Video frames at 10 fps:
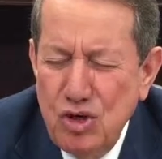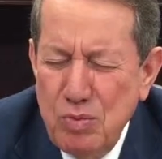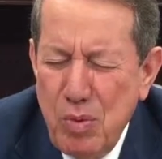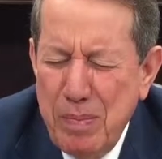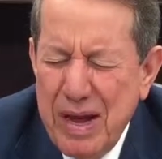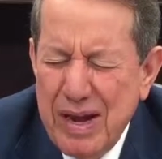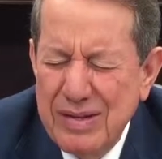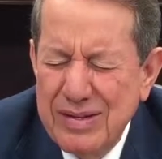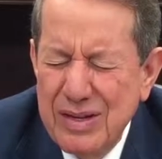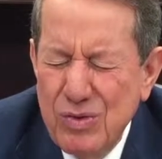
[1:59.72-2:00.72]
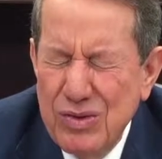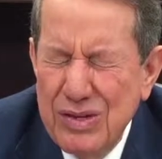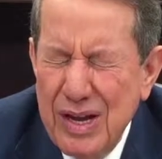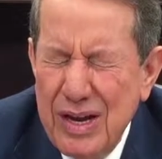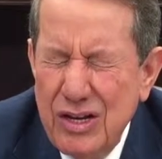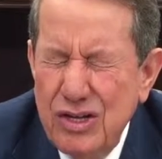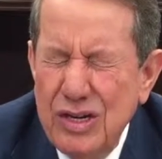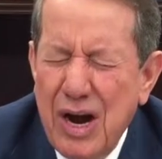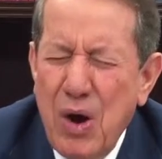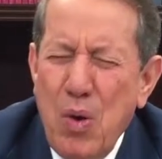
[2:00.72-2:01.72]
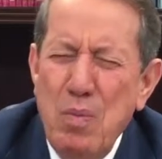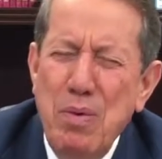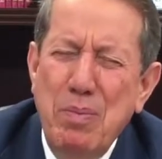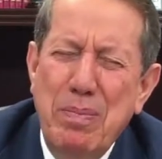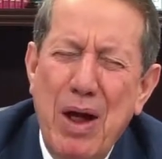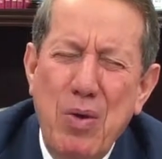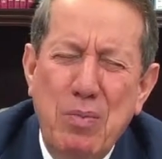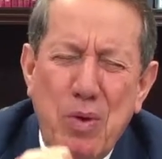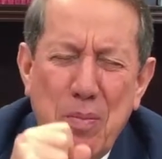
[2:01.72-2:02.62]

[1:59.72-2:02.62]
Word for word: in need of a work from the heavens. Father,